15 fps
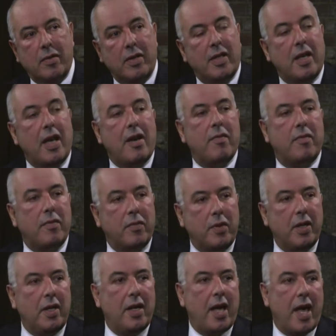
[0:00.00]
and they are
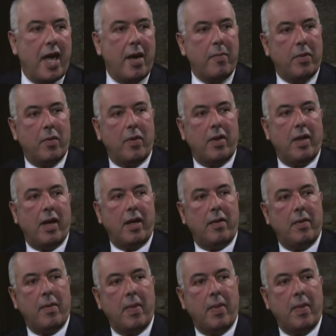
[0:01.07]
really happy with that.